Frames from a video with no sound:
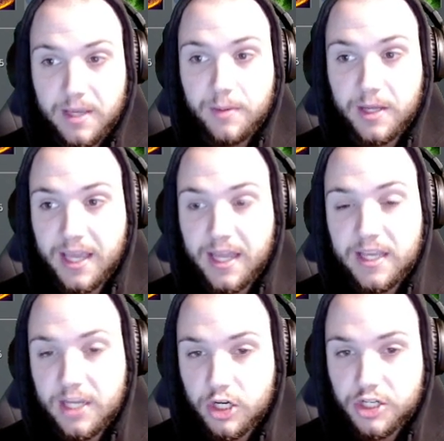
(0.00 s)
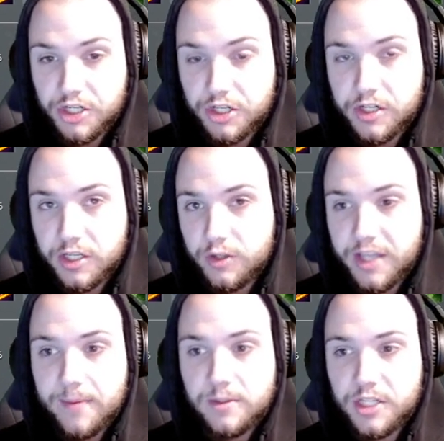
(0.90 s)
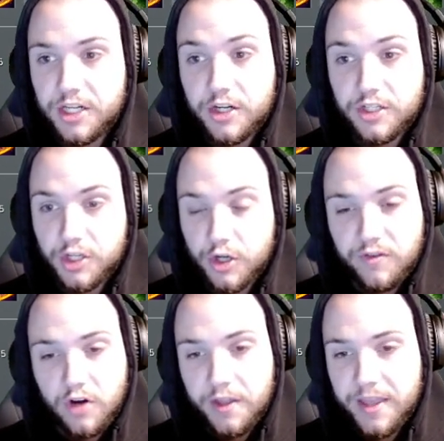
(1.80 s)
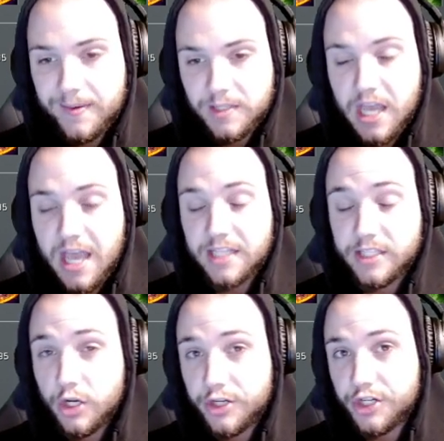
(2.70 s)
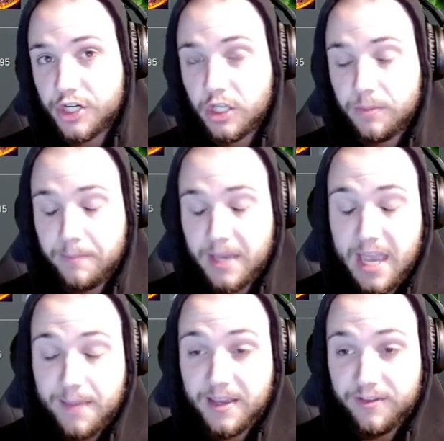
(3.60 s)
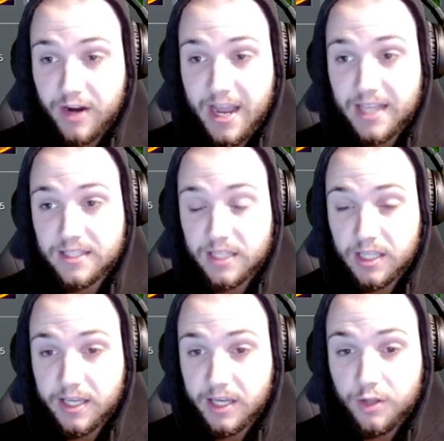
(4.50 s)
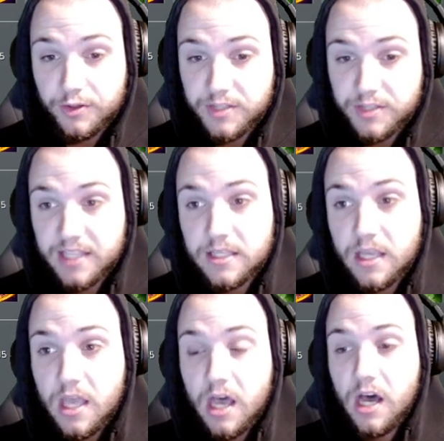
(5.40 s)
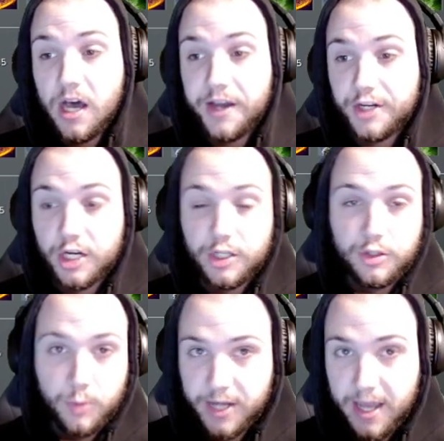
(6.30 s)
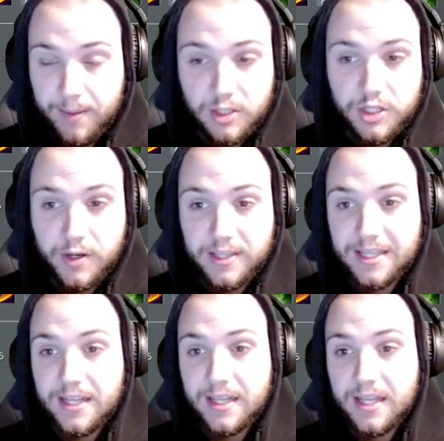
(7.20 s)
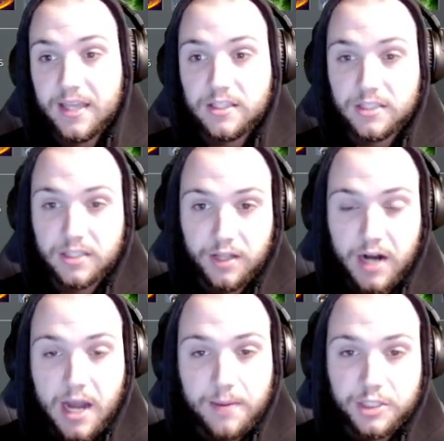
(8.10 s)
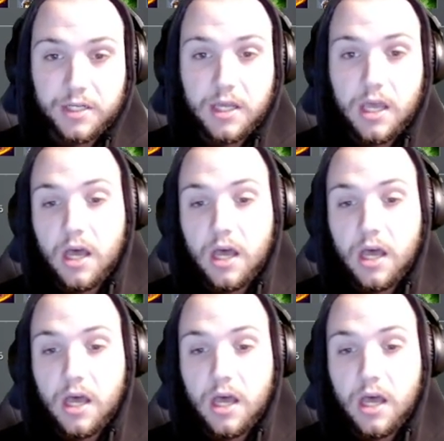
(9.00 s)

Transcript: But again, increasing your critical damage, increasing your overall damage. As long as you're aiming for heads and clicking on those heads, you're going to do more damage. So at the end of the day, this is another option.